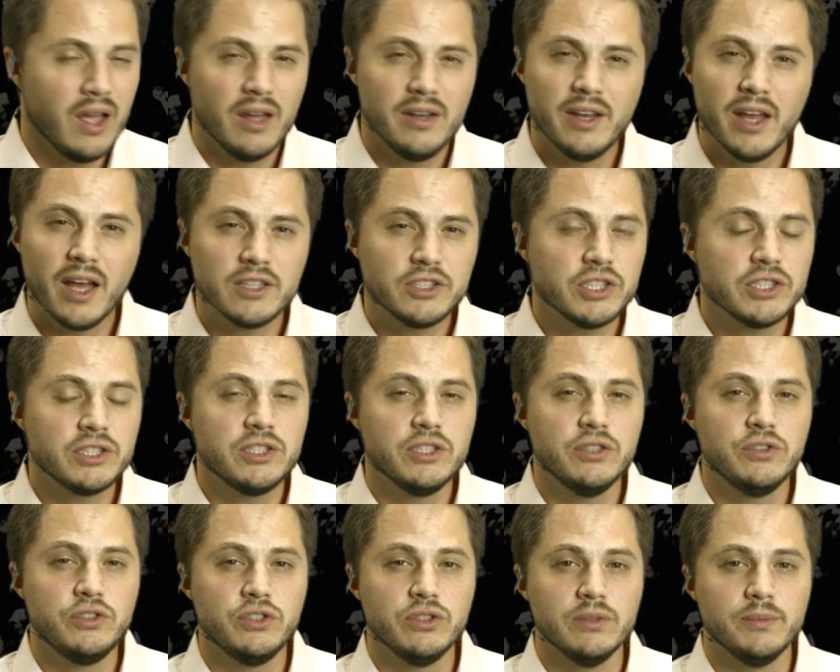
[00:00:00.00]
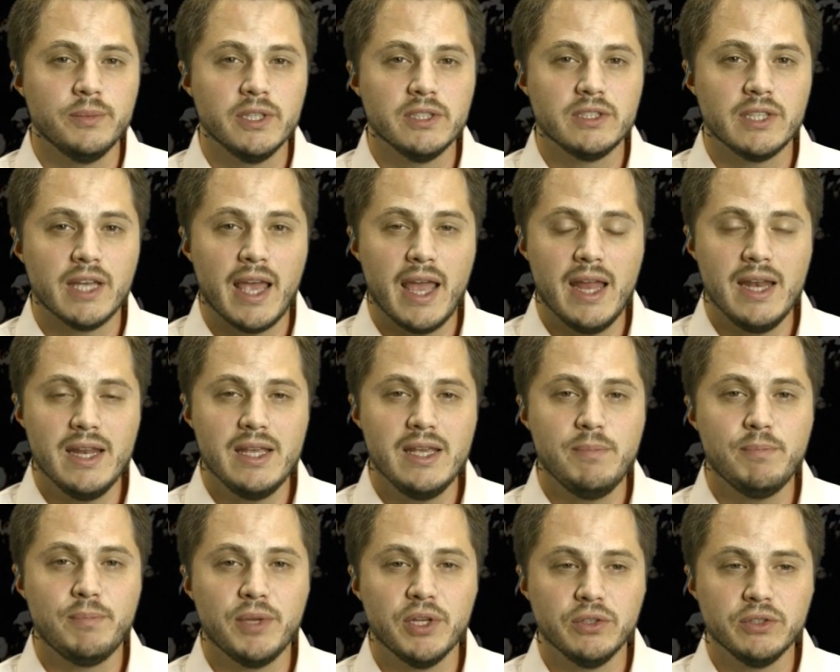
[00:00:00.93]
Not just YouTube, it's any
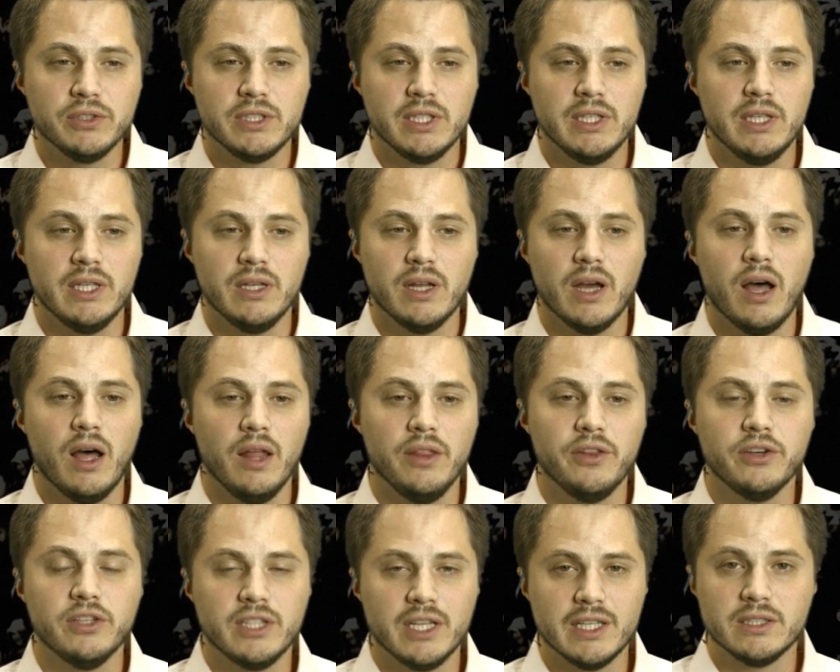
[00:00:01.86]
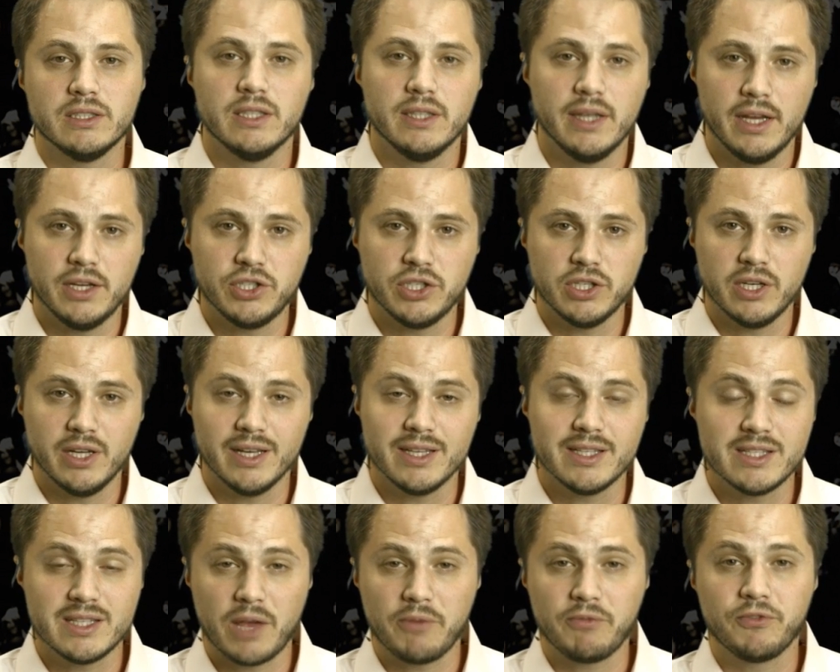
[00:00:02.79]
built-in other destination
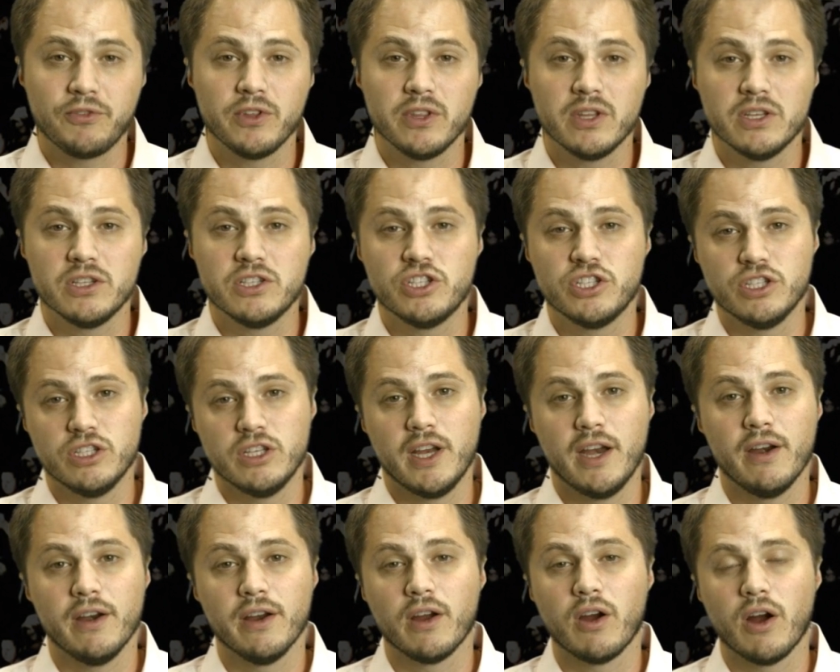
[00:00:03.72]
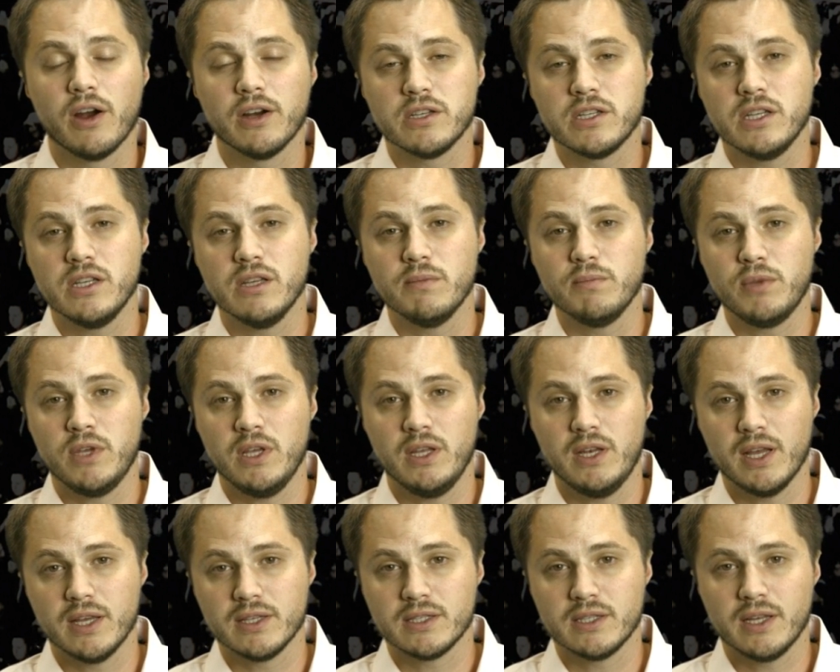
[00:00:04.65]
except for the generic RTMP
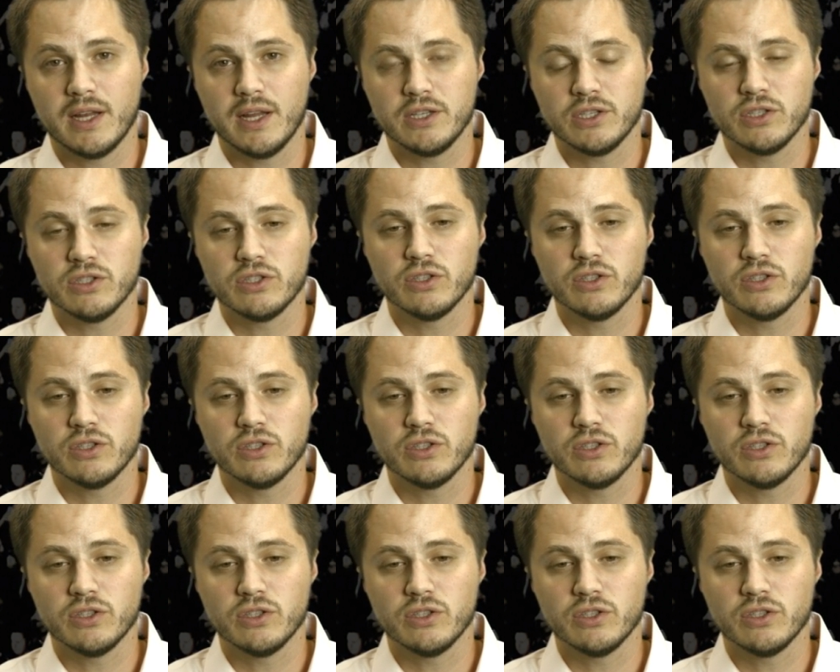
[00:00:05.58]
destination.